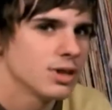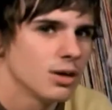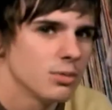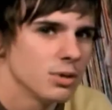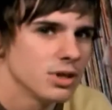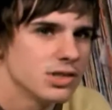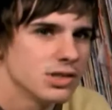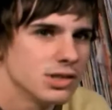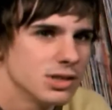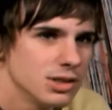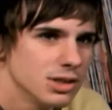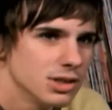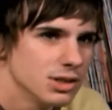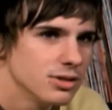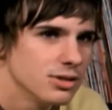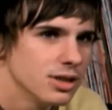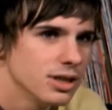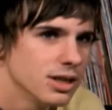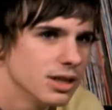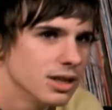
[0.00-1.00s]
coming to
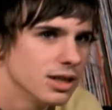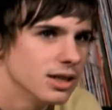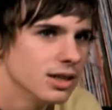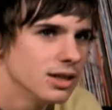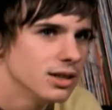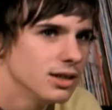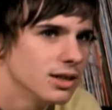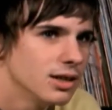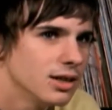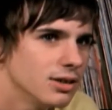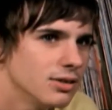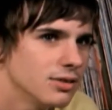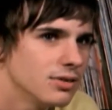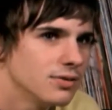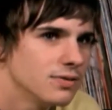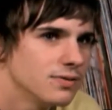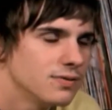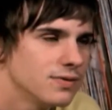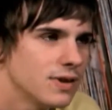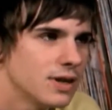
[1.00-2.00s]
you in
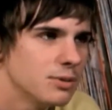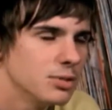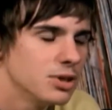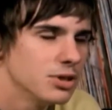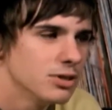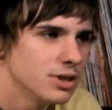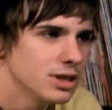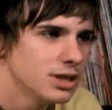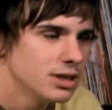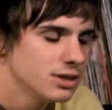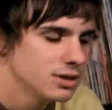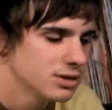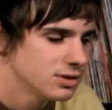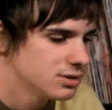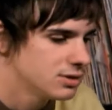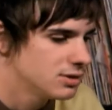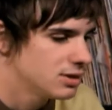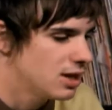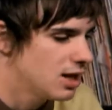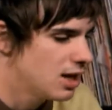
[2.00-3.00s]
February,
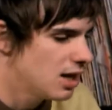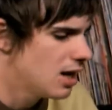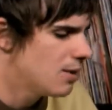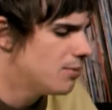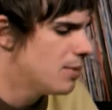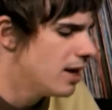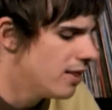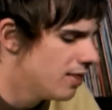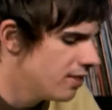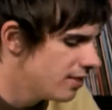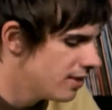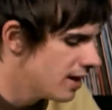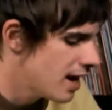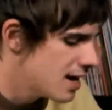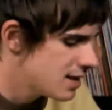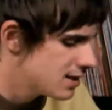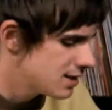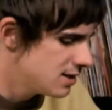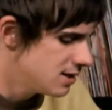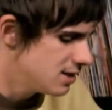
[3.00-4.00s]
and
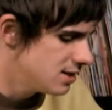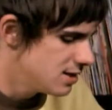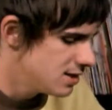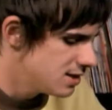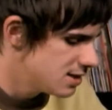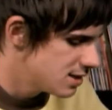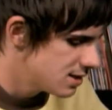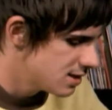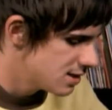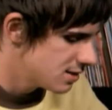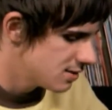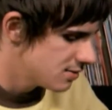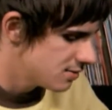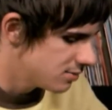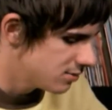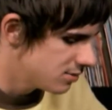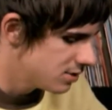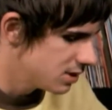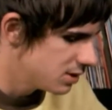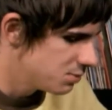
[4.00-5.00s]
that is
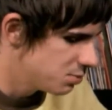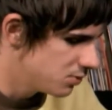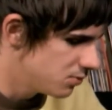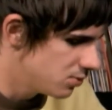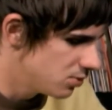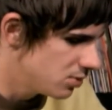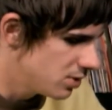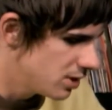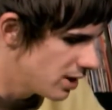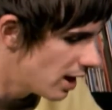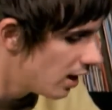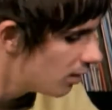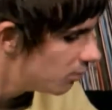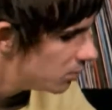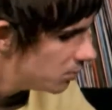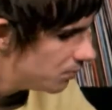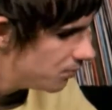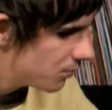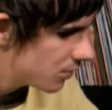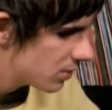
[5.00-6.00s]
just before the
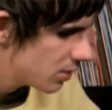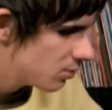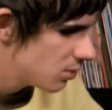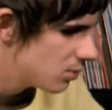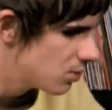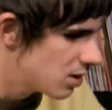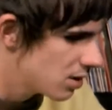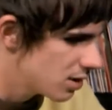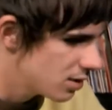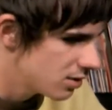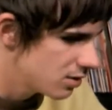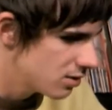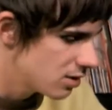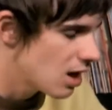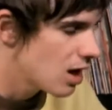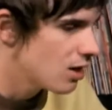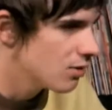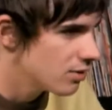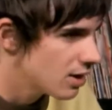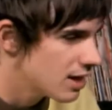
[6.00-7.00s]
album. So we're working,
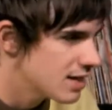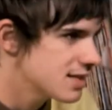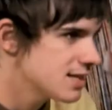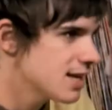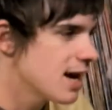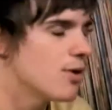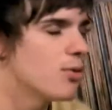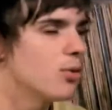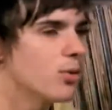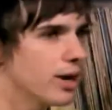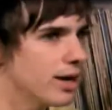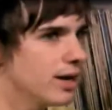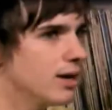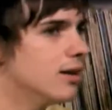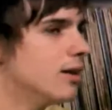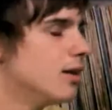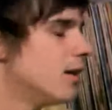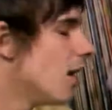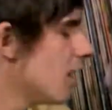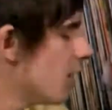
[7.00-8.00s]
I say
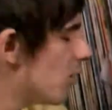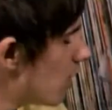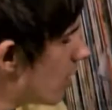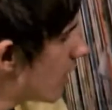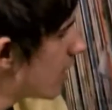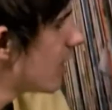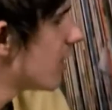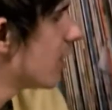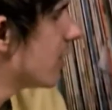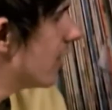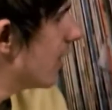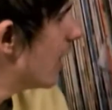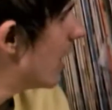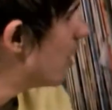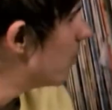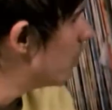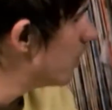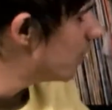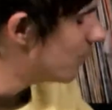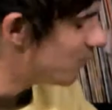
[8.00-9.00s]
I'm working on an
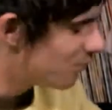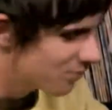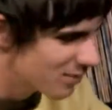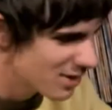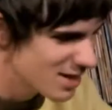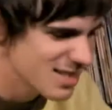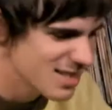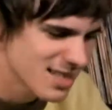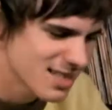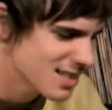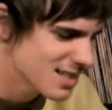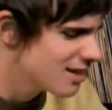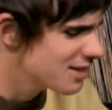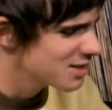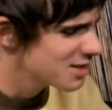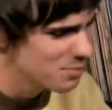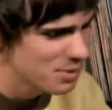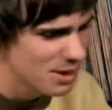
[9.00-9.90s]
album because there's lots of